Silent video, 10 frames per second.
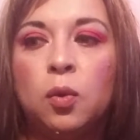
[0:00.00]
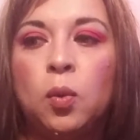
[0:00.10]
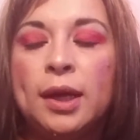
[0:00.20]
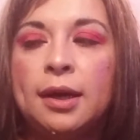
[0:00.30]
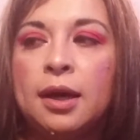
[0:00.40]

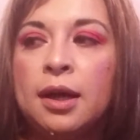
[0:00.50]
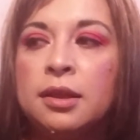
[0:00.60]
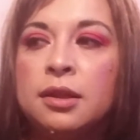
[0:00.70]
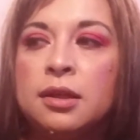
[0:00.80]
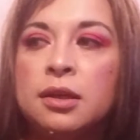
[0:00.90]
We
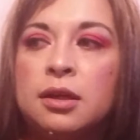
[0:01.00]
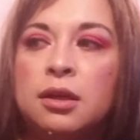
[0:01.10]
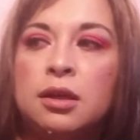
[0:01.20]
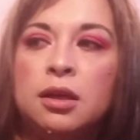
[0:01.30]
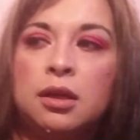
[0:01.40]
got
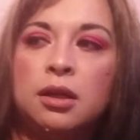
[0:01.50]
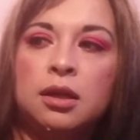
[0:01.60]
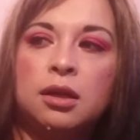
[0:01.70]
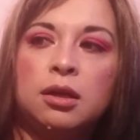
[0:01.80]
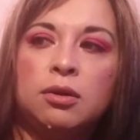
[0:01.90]
the
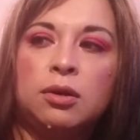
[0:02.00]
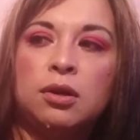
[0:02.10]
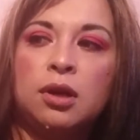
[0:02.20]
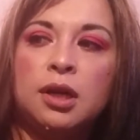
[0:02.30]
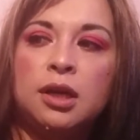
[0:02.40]

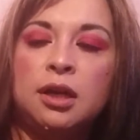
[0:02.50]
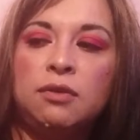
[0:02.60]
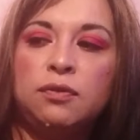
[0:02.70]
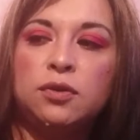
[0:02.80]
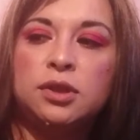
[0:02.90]
Garnier
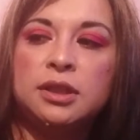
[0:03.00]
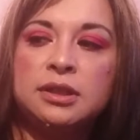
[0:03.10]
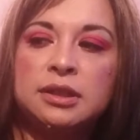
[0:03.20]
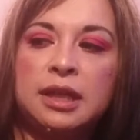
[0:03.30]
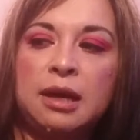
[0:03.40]

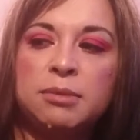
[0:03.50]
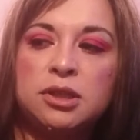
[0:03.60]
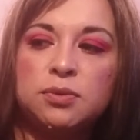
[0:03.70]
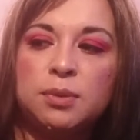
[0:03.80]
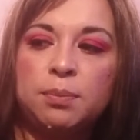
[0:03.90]
Fructis
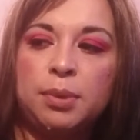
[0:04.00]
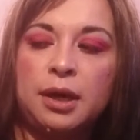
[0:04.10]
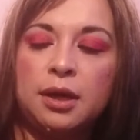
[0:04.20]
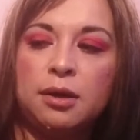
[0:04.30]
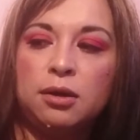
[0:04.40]
Damage
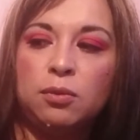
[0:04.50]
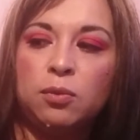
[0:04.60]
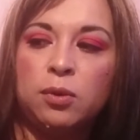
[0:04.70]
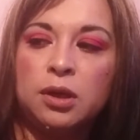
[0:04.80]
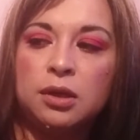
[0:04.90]
Repair
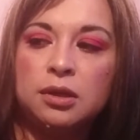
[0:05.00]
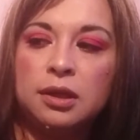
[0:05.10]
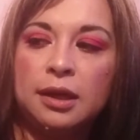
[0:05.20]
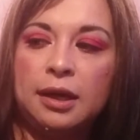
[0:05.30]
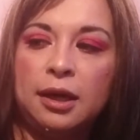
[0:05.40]
1
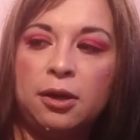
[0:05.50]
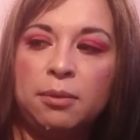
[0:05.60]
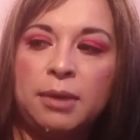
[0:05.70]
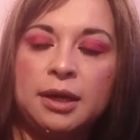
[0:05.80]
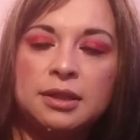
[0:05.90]

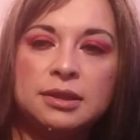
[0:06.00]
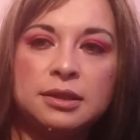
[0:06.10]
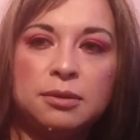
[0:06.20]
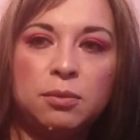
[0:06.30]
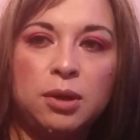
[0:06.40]
Hair
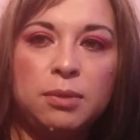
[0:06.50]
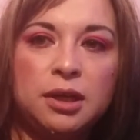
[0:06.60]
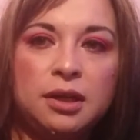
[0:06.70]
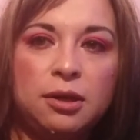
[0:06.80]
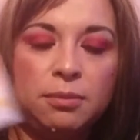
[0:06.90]
Mask, 1
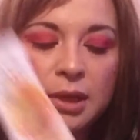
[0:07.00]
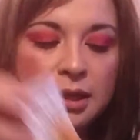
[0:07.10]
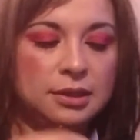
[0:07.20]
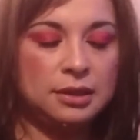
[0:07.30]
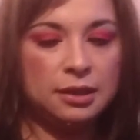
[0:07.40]
Minute Hair
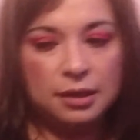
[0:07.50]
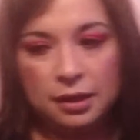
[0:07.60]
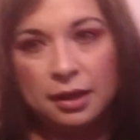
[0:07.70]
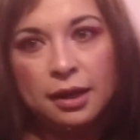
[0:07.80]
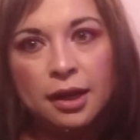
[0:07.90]
Mask.
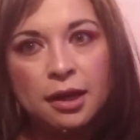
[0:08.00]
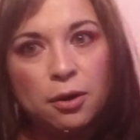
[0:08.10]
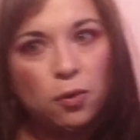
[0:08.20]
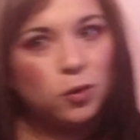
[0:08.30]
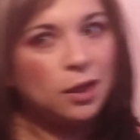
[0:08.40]
And I
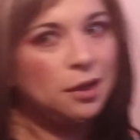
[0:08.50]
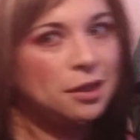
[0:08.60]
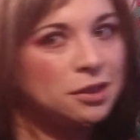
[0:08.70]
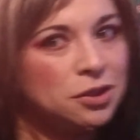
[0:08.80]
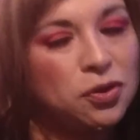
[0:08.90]
uh, hold on,
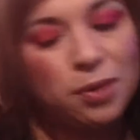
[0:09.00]
I just